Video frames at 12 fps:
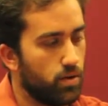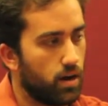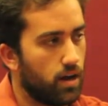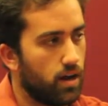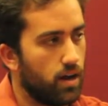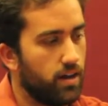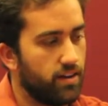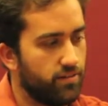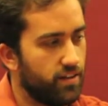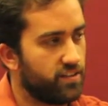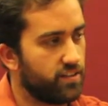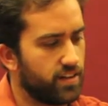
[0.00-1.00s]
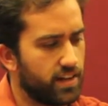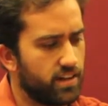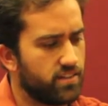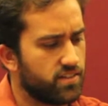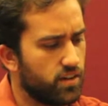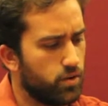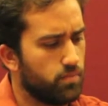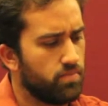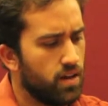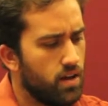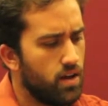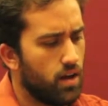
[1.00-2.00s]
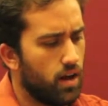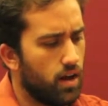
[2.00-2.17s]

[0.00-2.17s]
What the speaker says: more efficiently. And so